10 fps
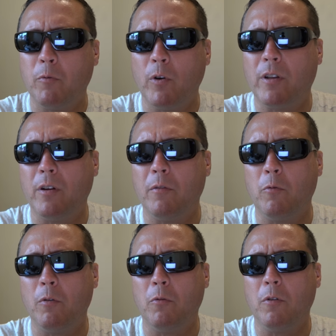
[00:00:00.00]

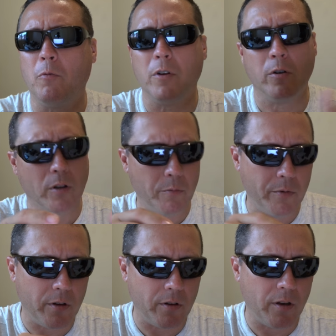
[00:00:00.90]

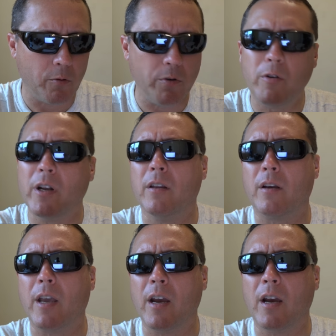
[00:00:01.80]
when you get in
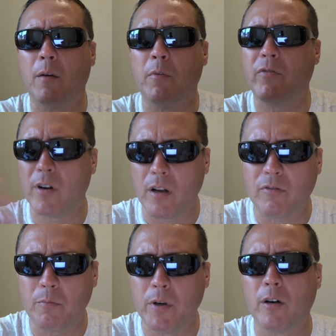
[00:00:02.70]
the cab, if you're
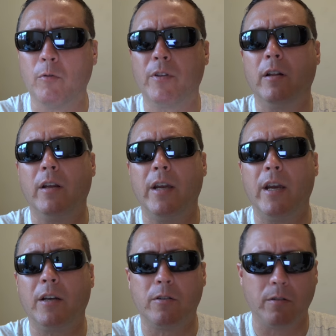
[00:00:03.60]
not familiar with
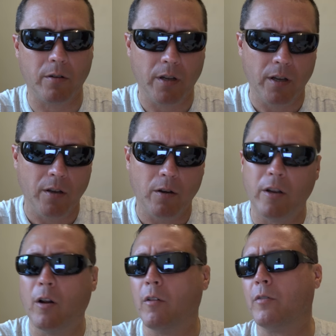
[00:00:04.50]
LAX,
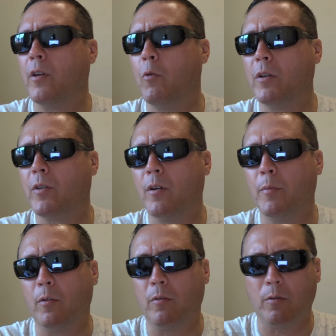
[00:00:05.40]
they'll say, what
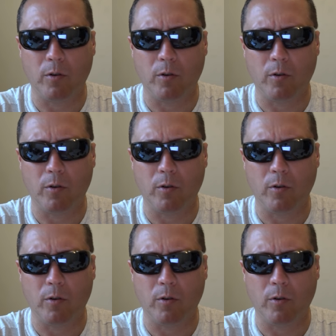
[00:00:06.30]
terminal?